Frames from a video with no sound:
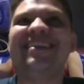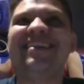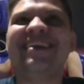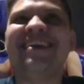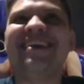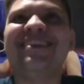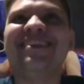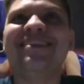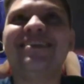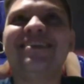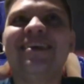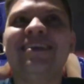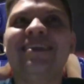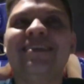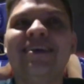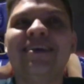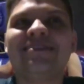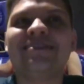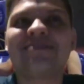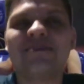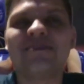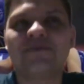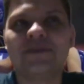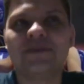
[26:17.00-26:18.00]
and and that's
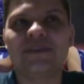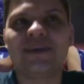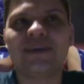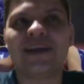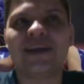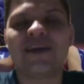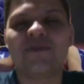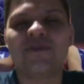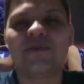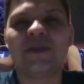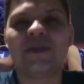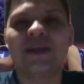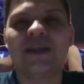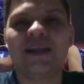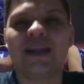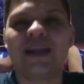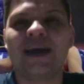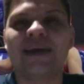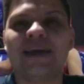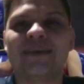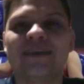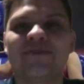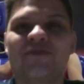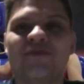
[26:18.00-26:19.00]
something that I really
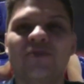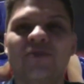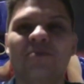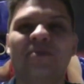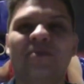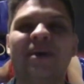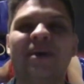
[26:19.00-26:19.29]
like from that